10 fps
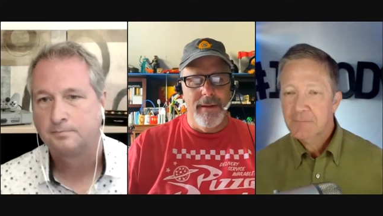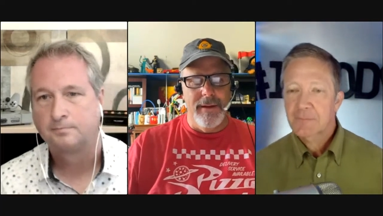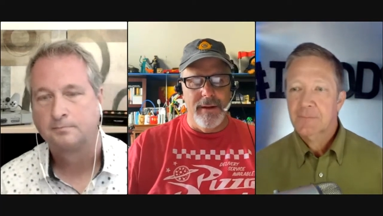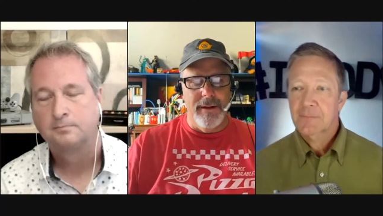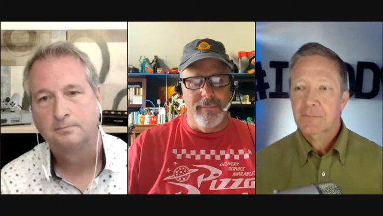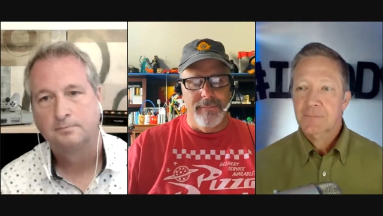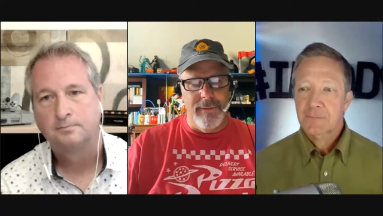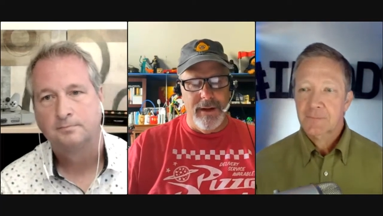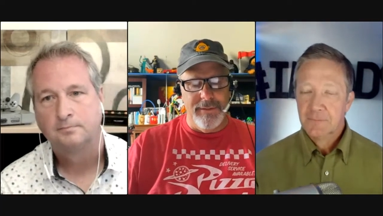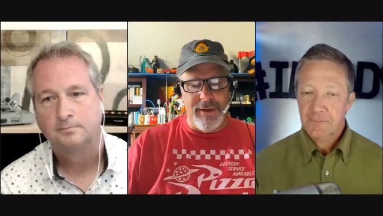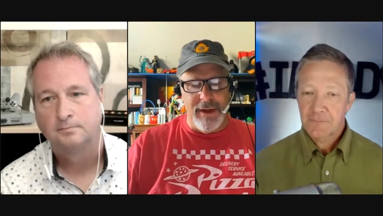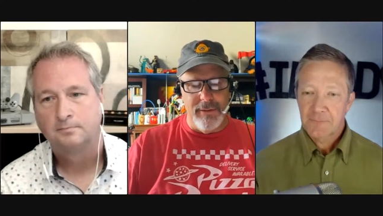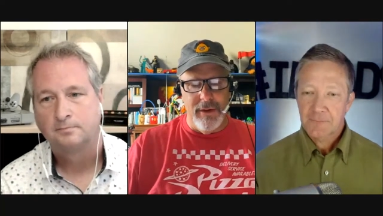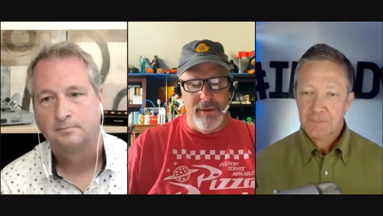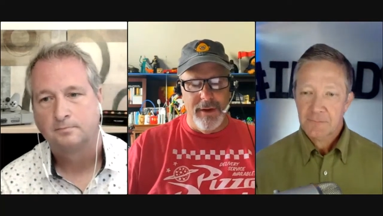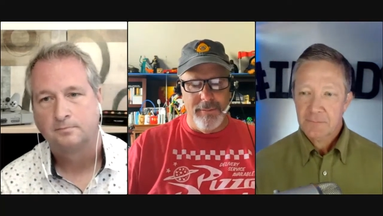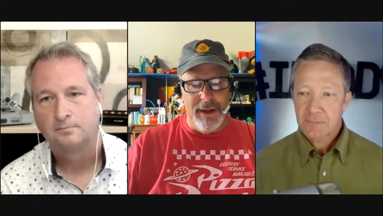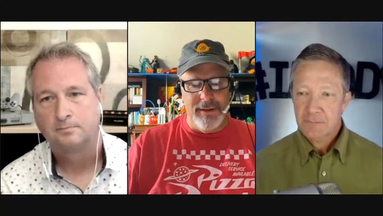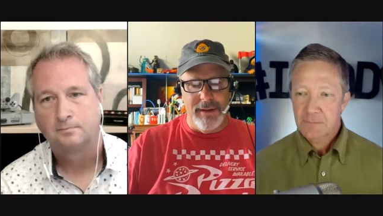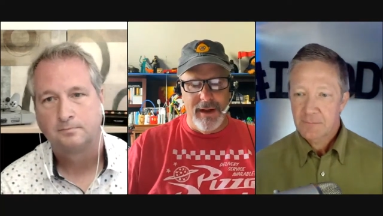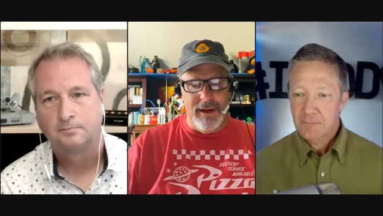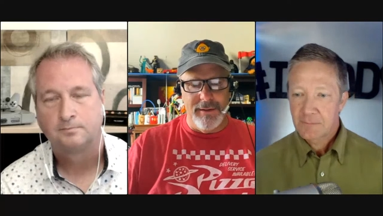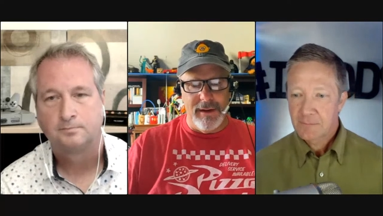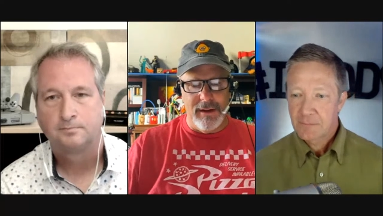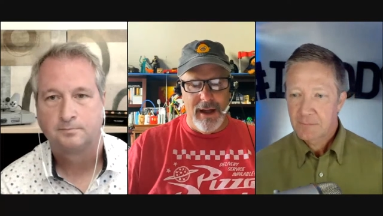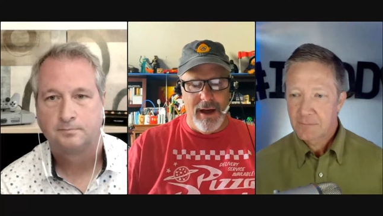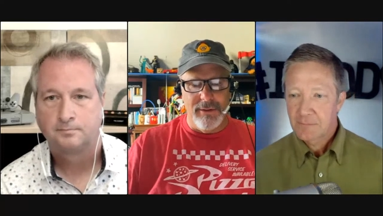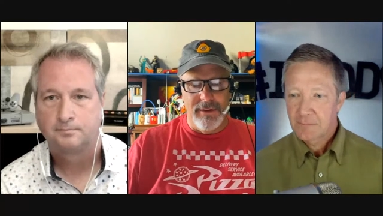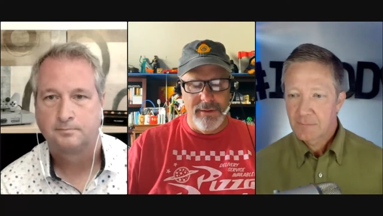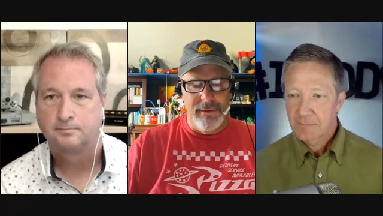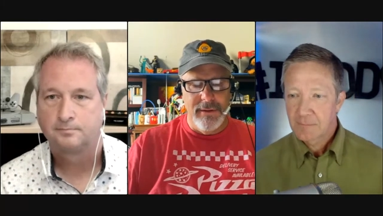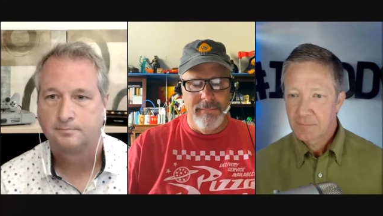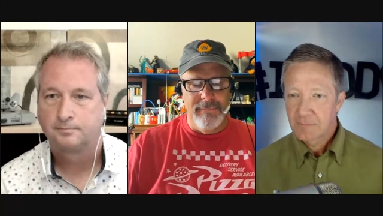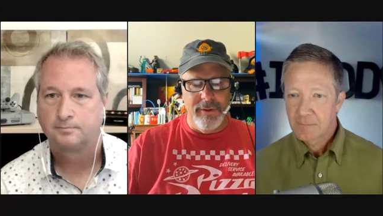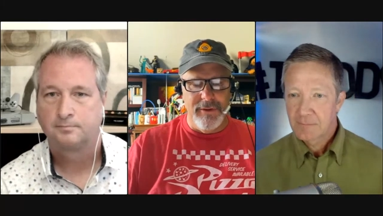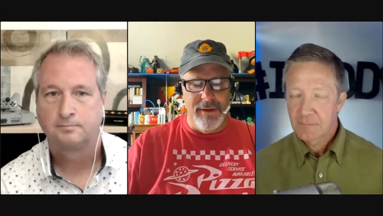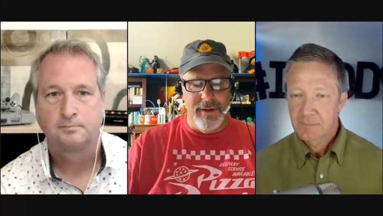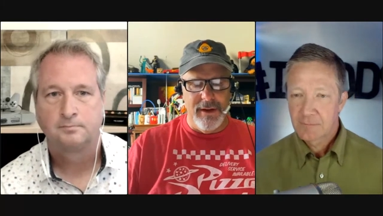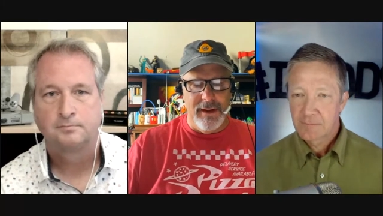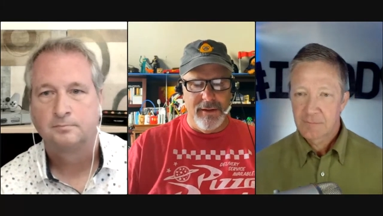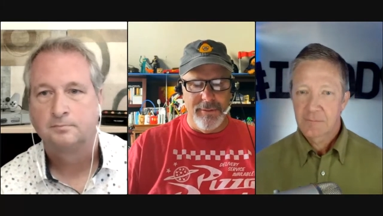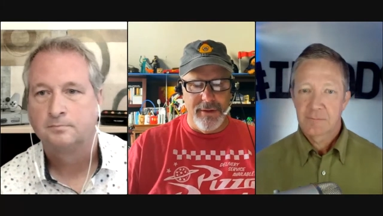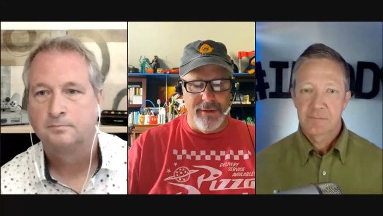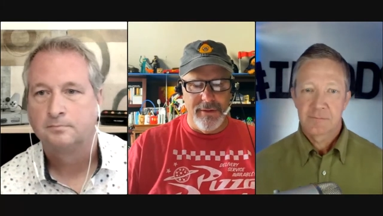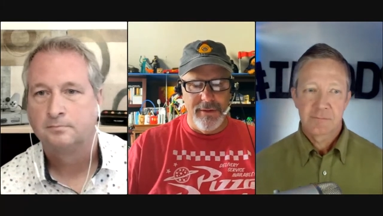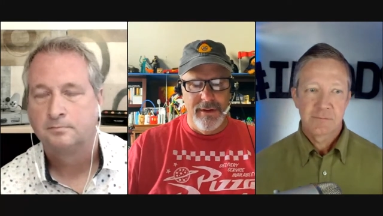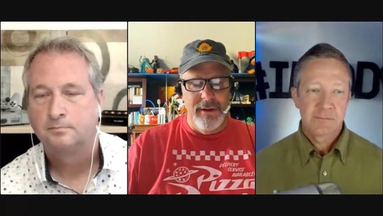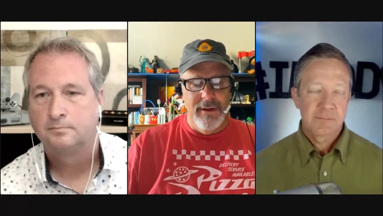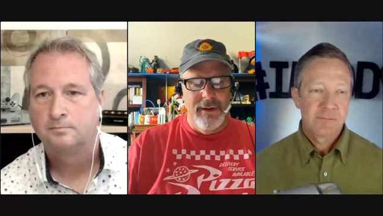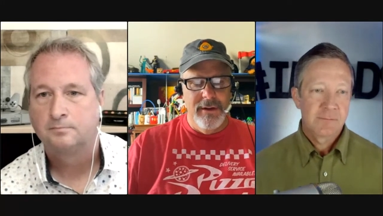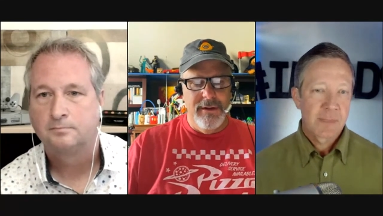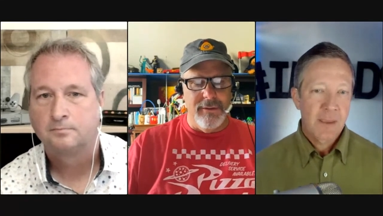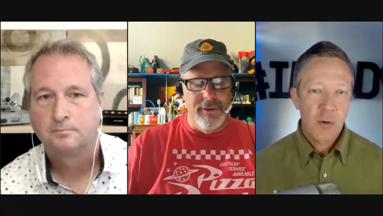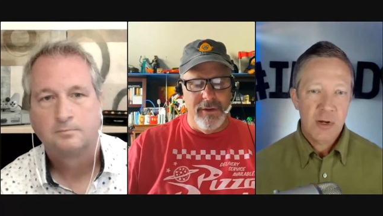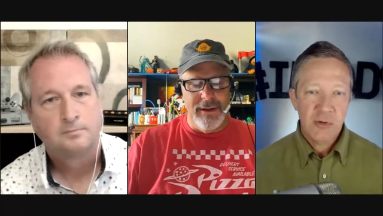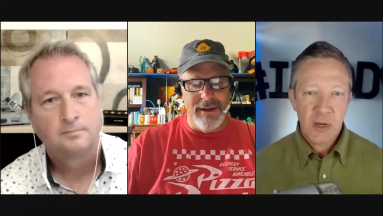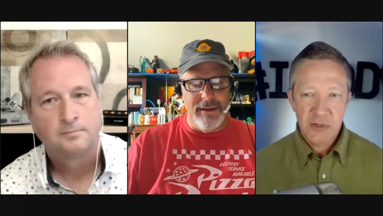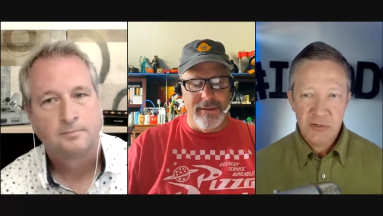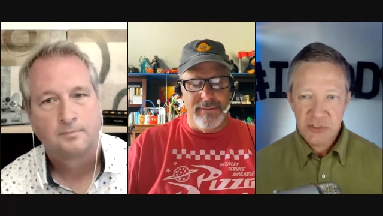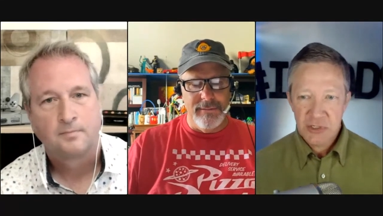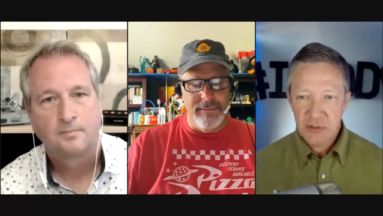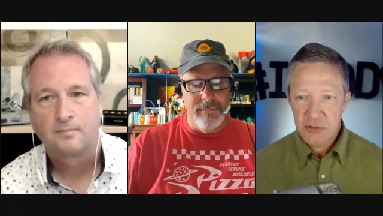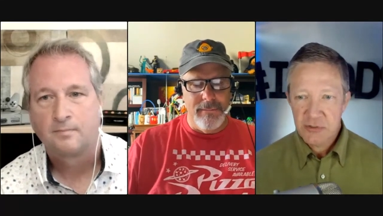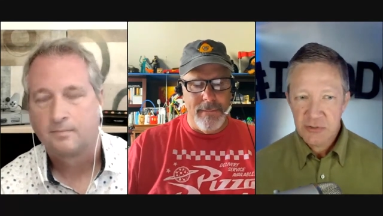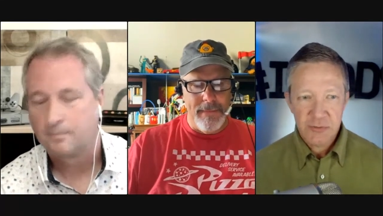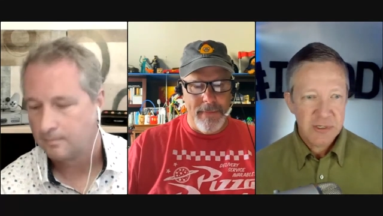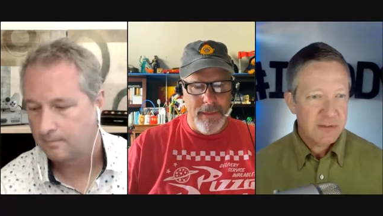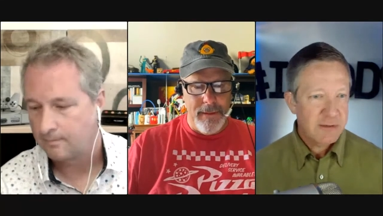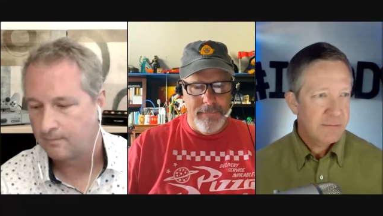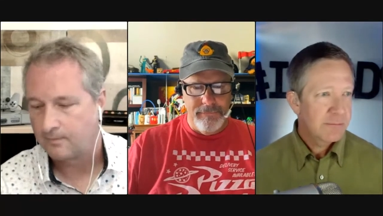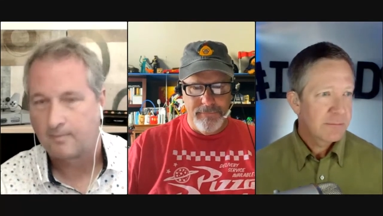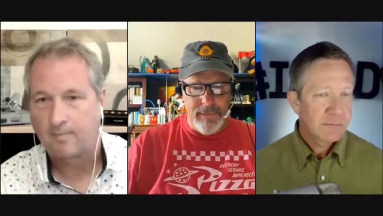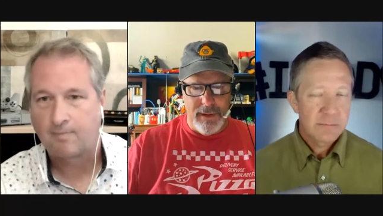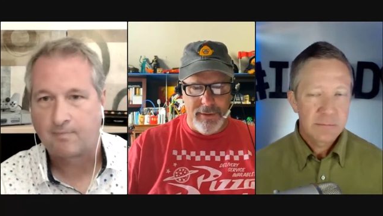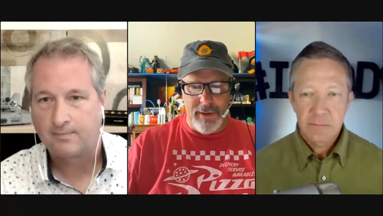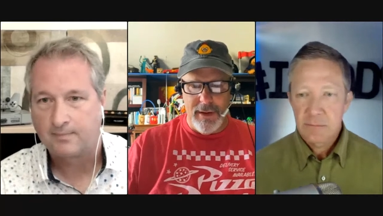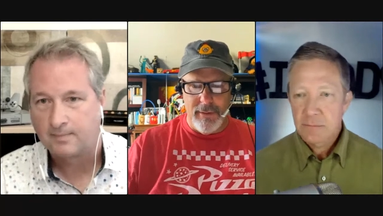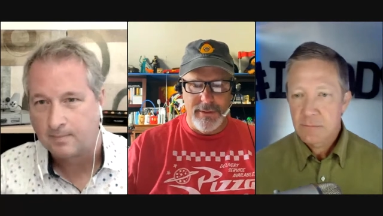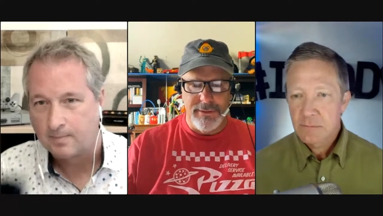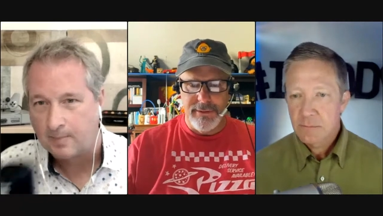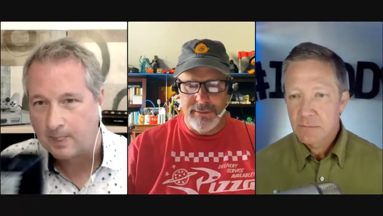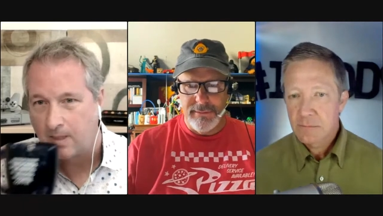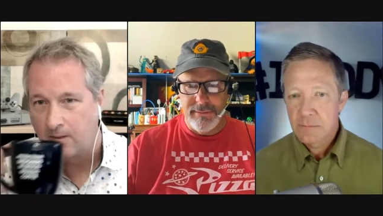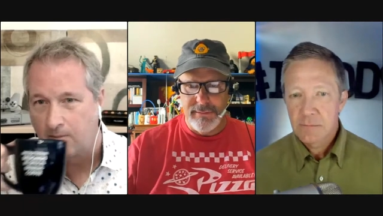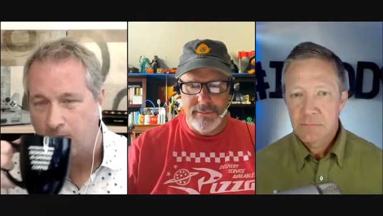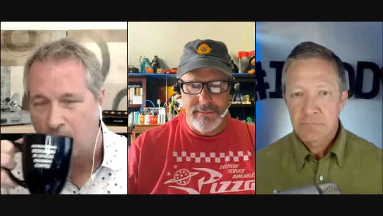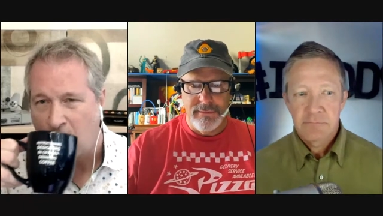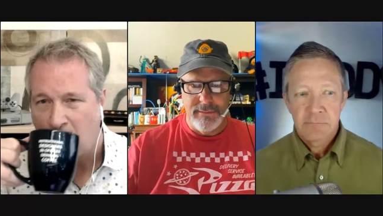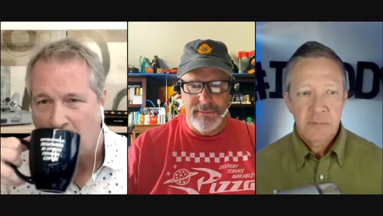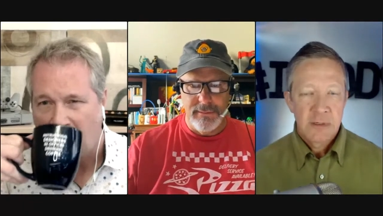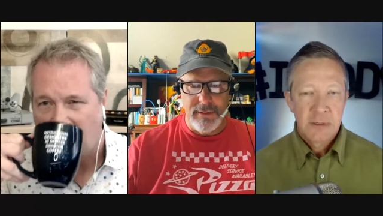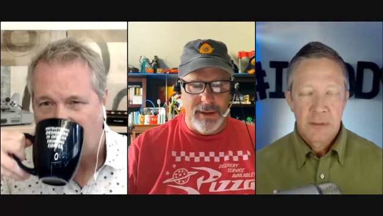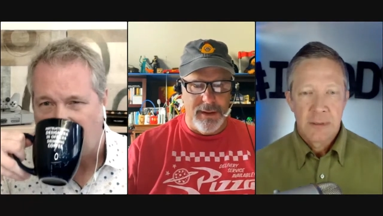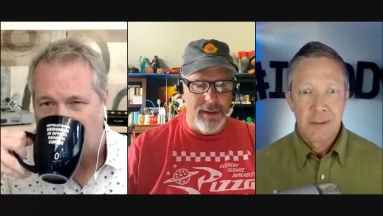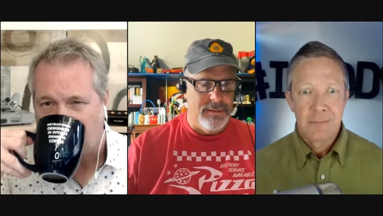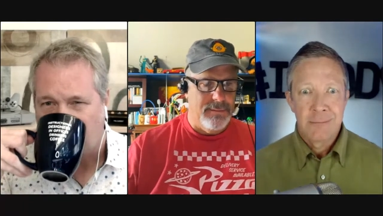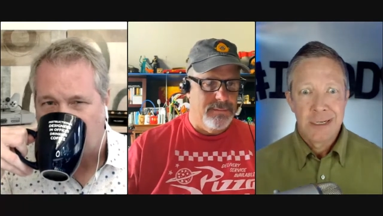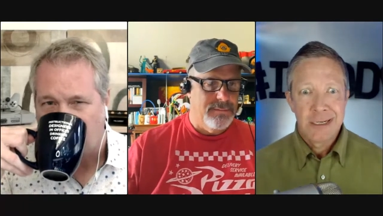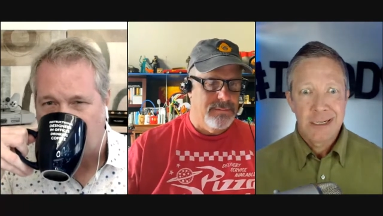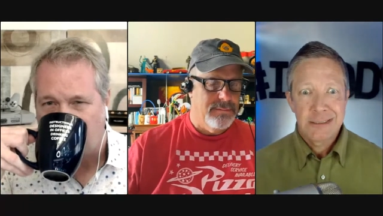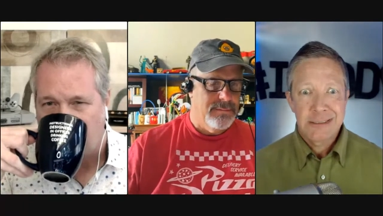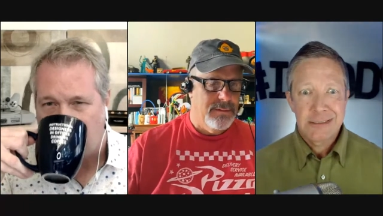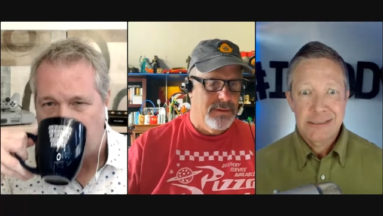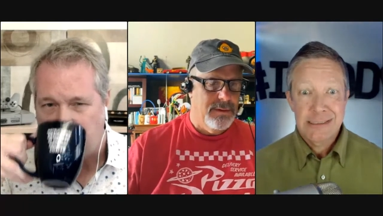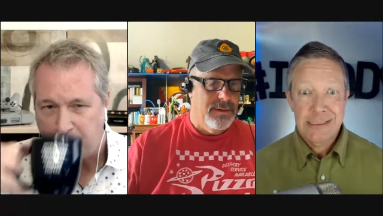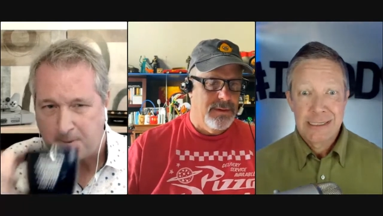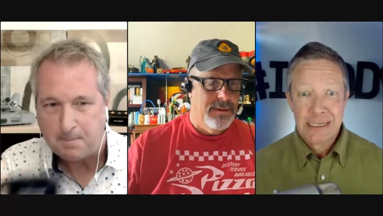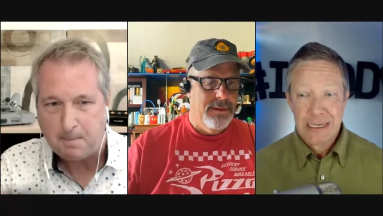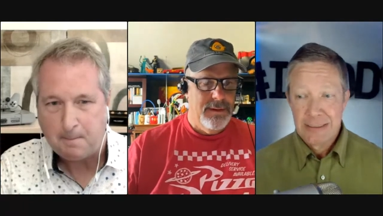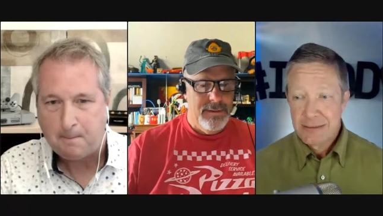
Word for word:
Speaker 1: Um, on the second row there, pentagon to cloud, you see the ellipsis.
Speaker 2: So oh, are you, you are that, you sharing your screen? I thought I was. Am I not? I'm not seeing it.